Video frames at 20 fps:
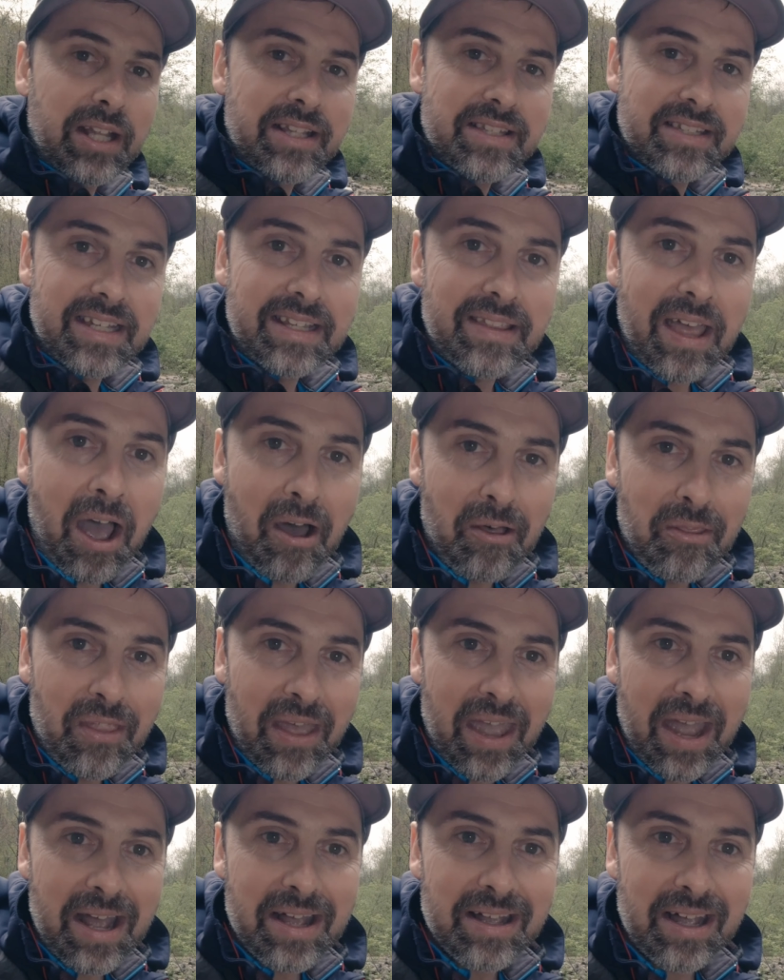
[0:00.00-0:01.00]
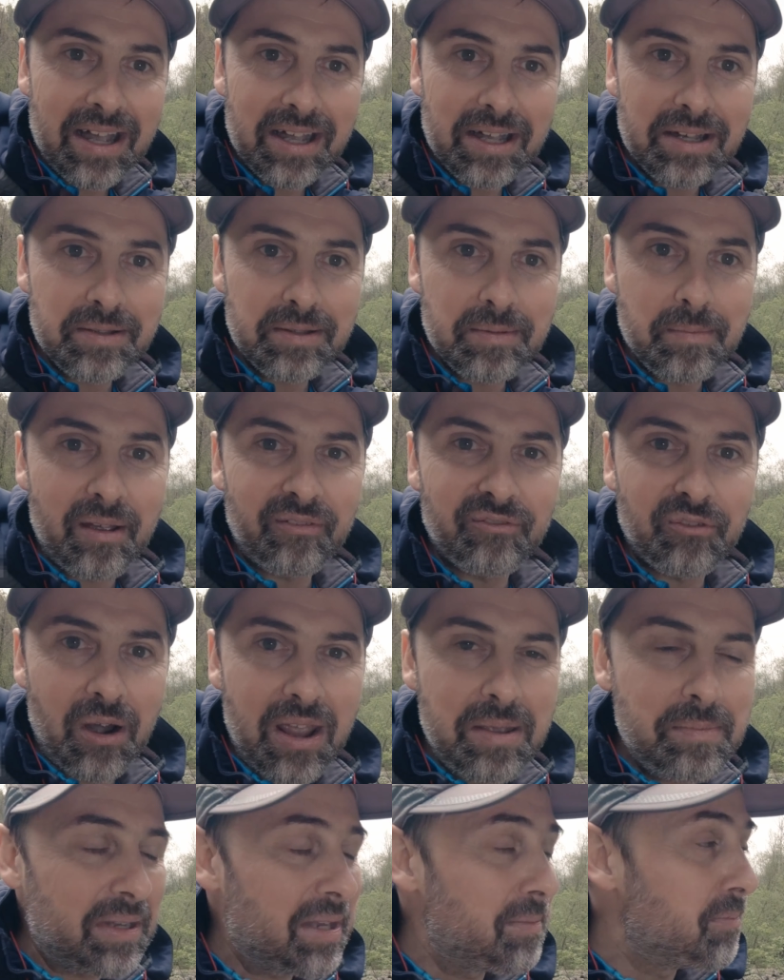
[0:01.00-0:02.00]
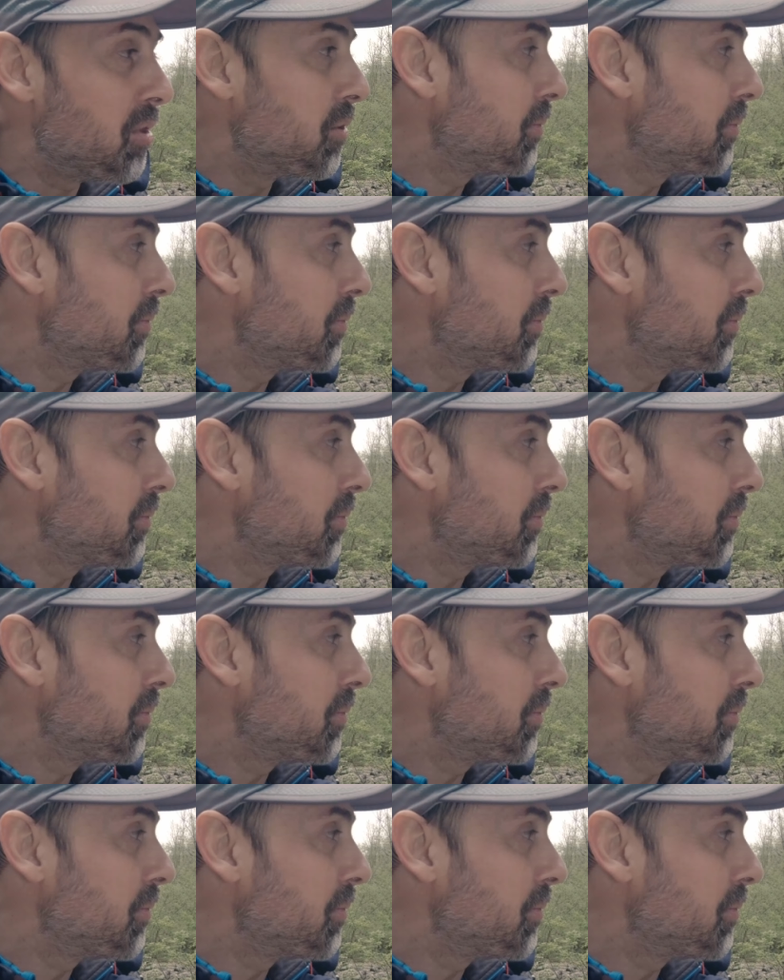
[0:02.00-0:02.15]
you can see down there uh, in my frame in the